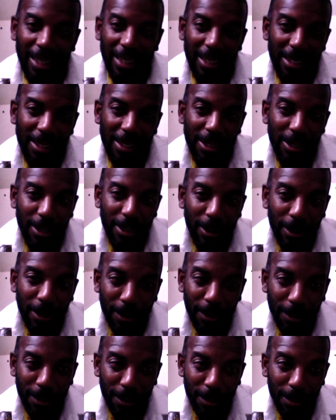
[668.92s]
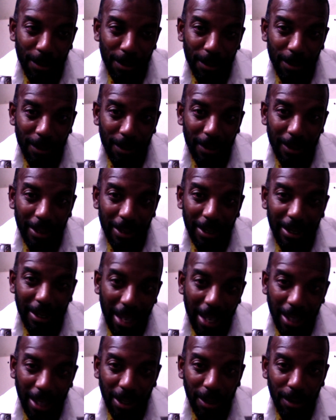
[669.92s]
So, thank
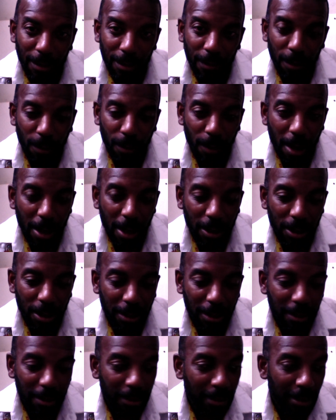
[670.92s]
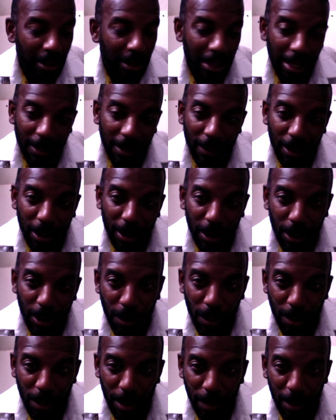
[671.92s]
you for watching, even the
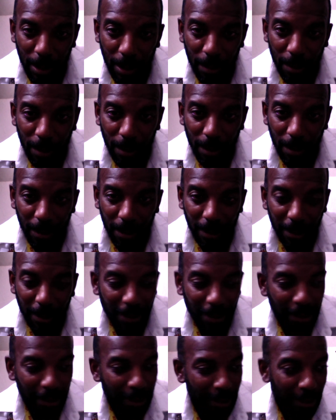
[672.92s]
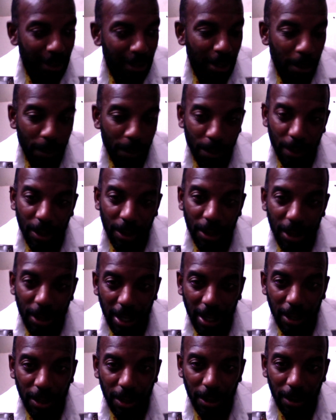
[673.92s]
nosy people.
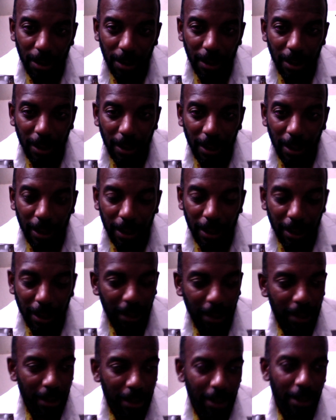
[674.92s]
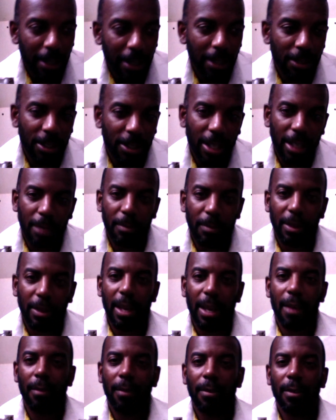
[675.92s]
Appreciate you clicking the link, checking me
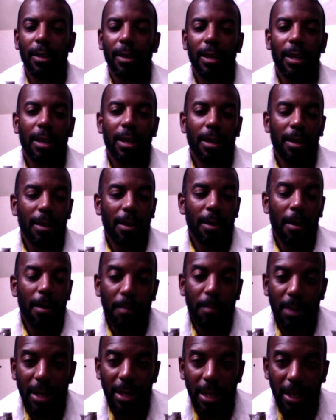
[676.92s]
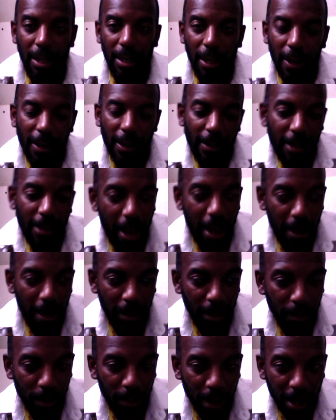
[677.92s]
out. Be entirely
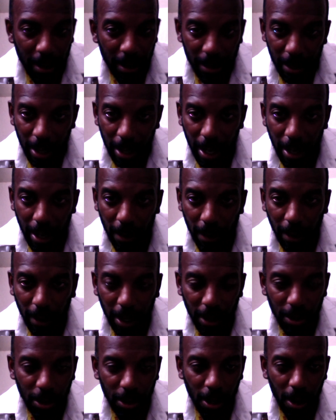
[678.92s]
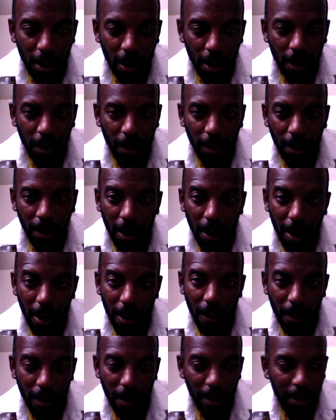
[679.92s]
blessed, and I'll catch y'all
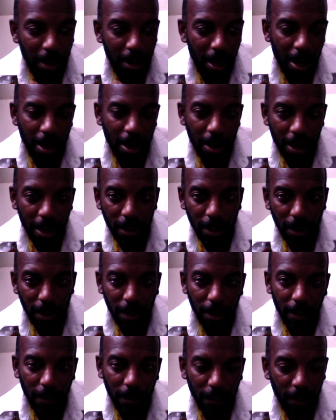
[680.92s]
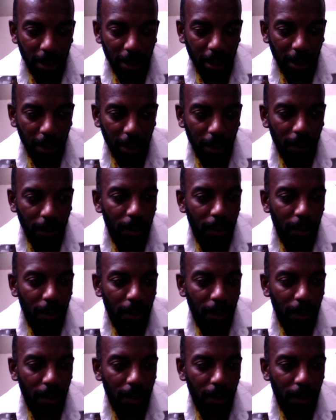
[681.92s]
on another video.